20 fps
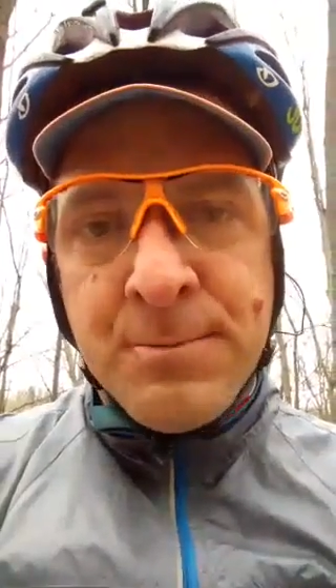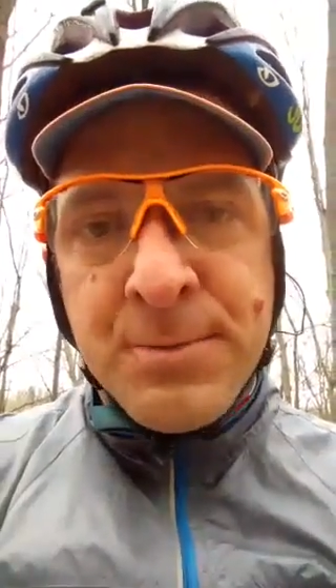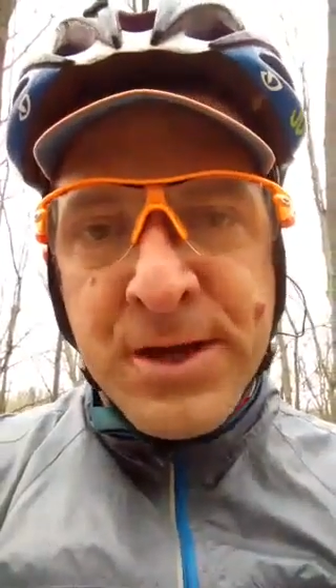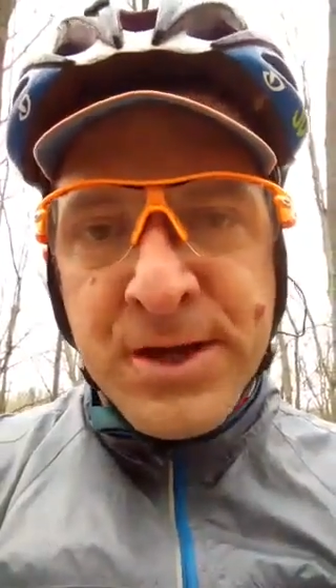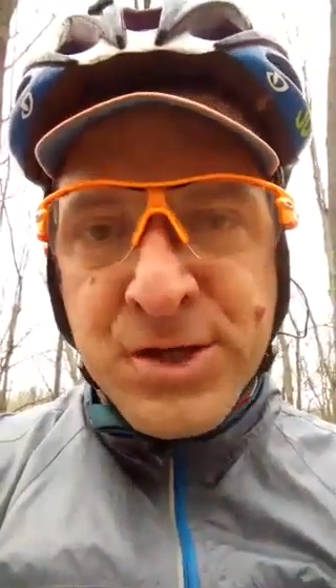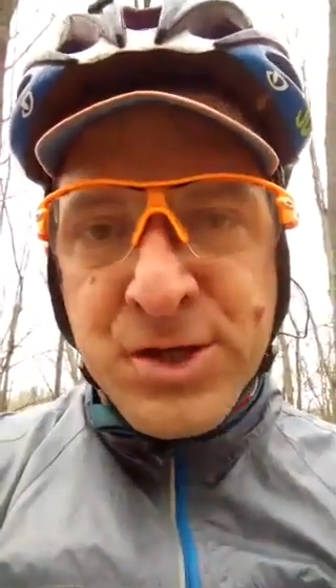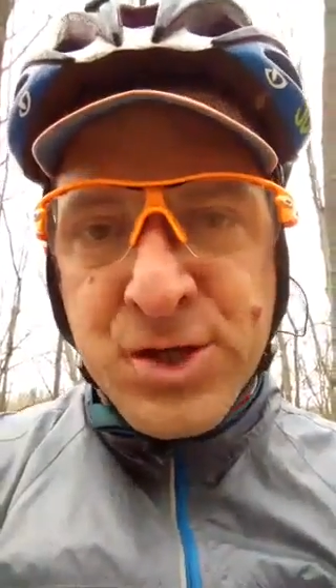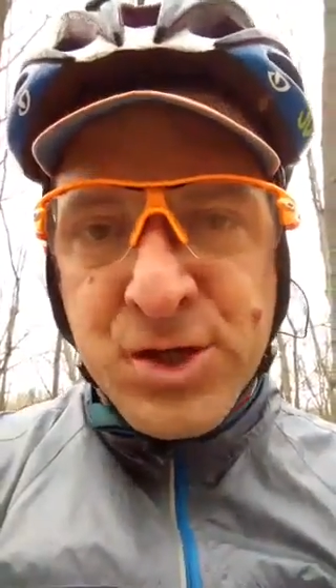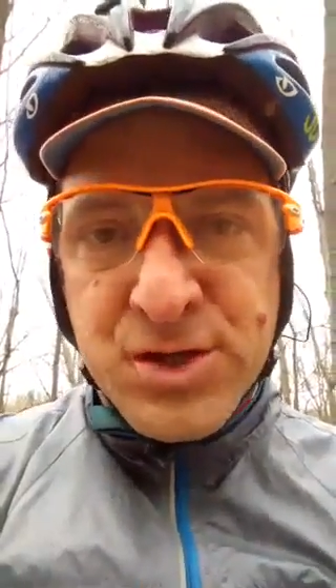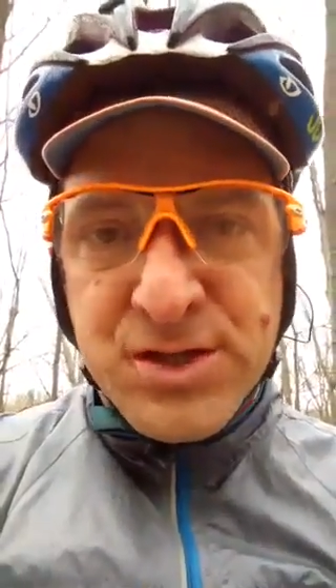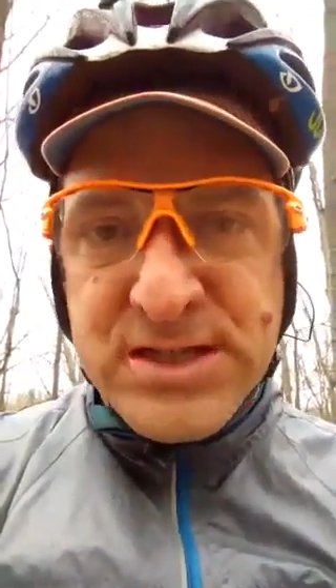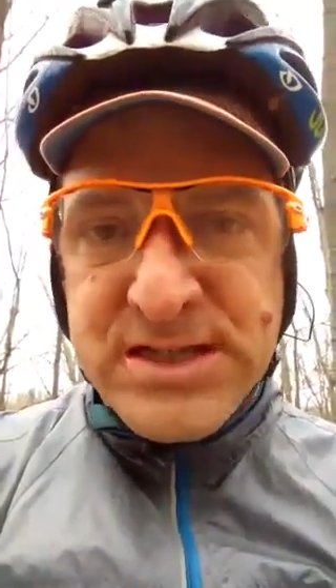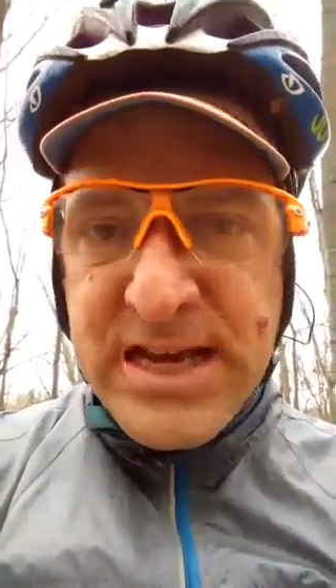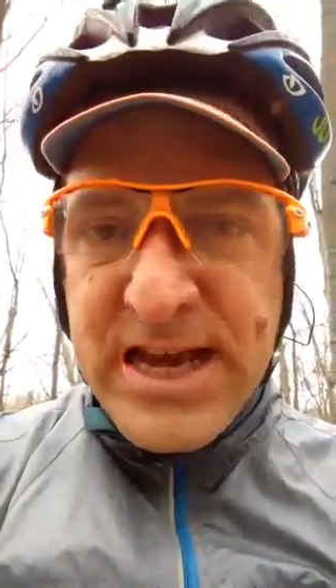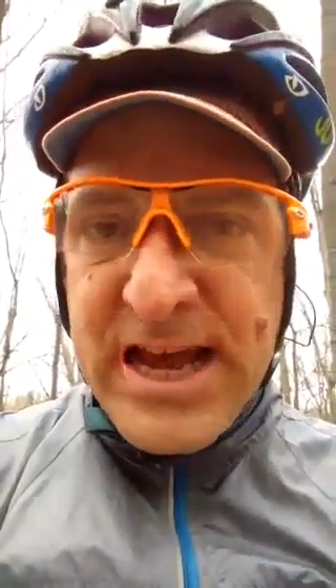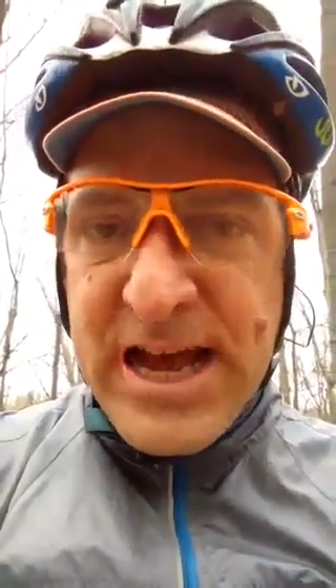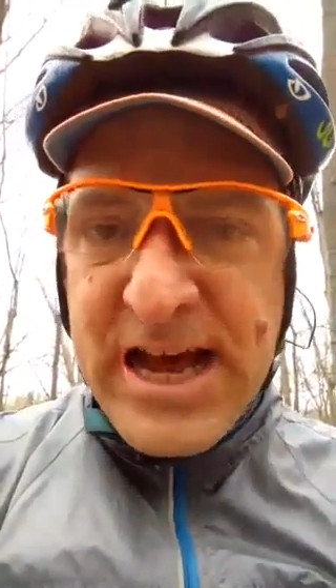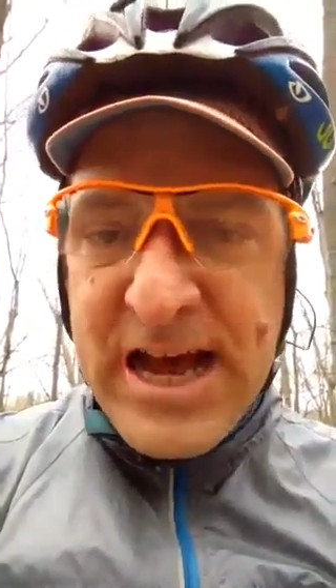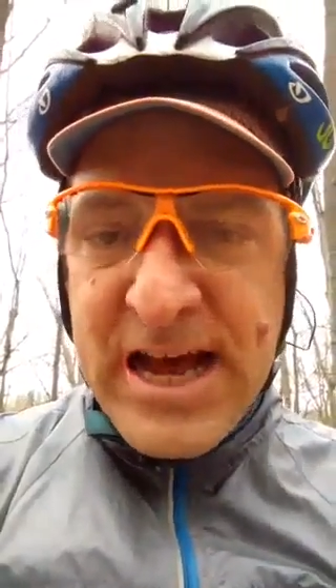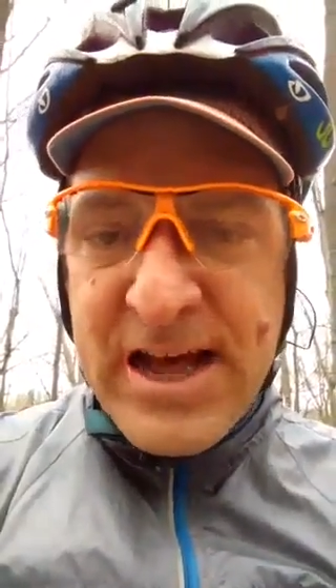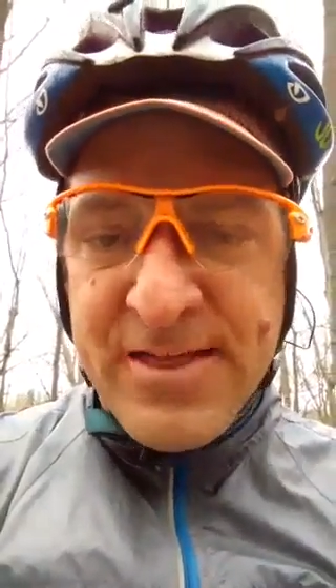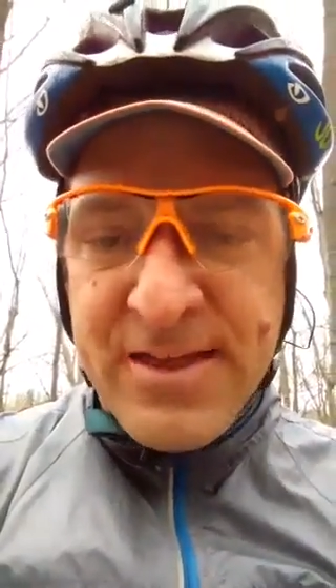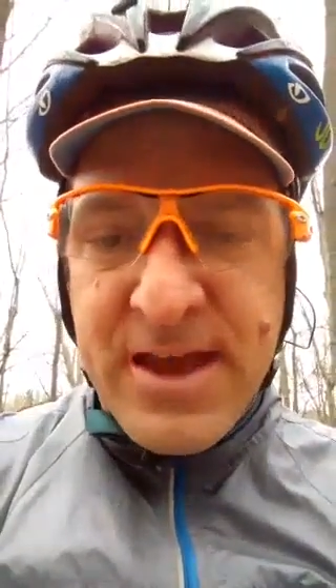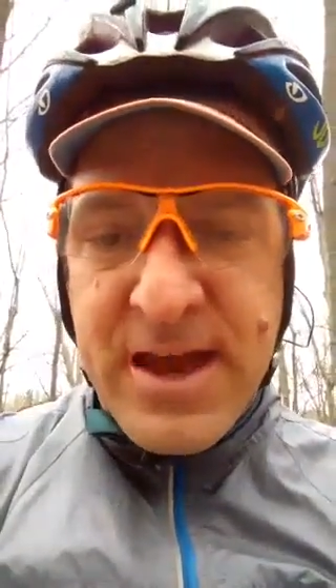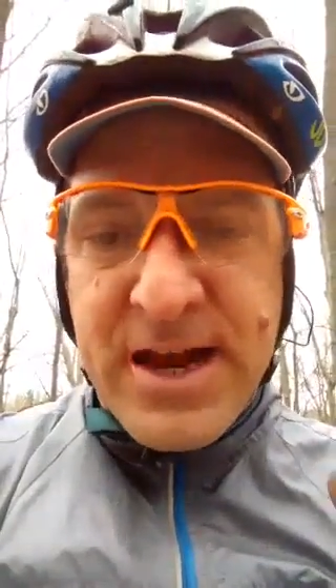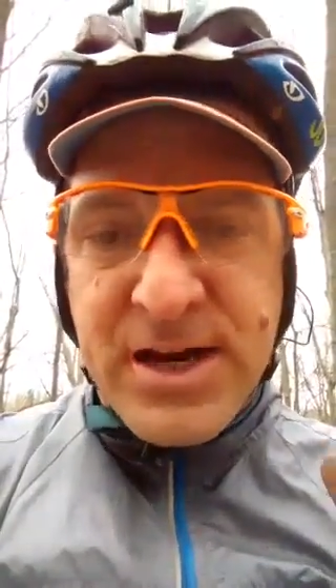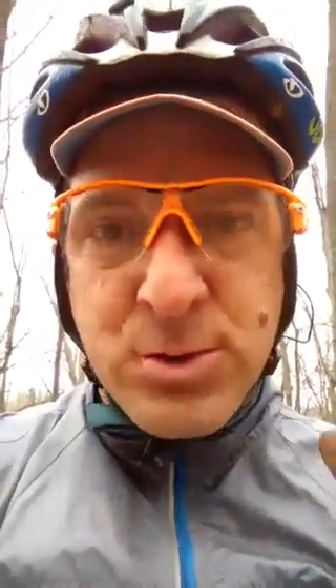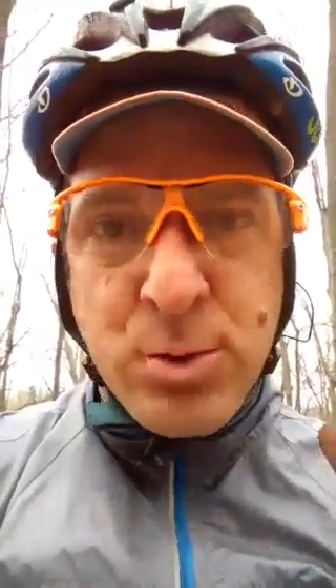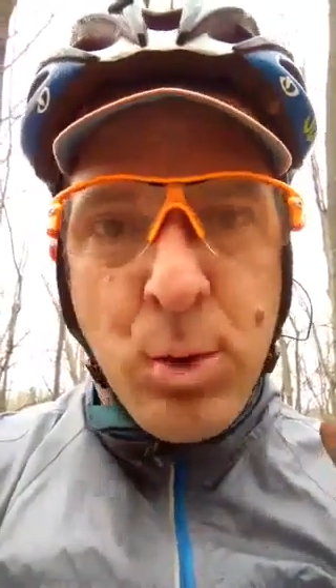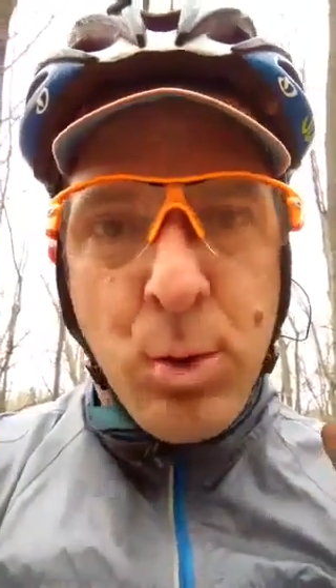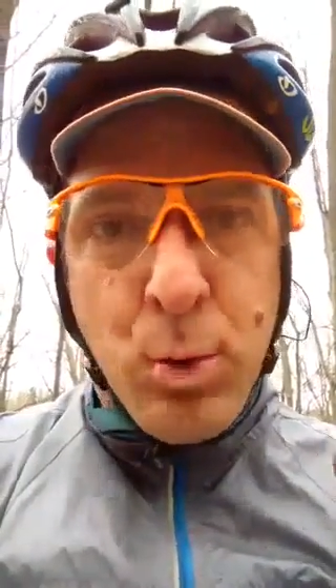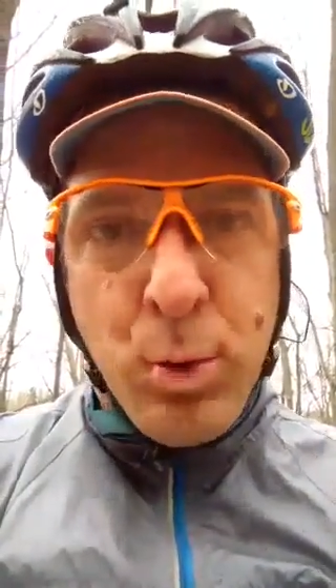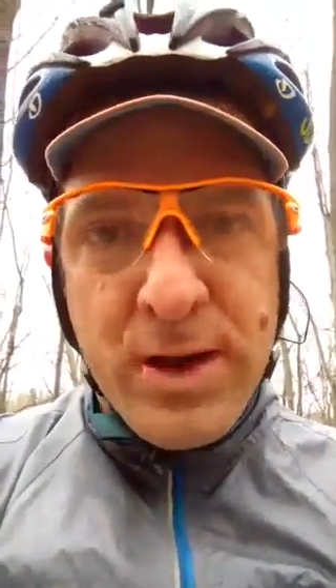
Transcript: it should say on the actual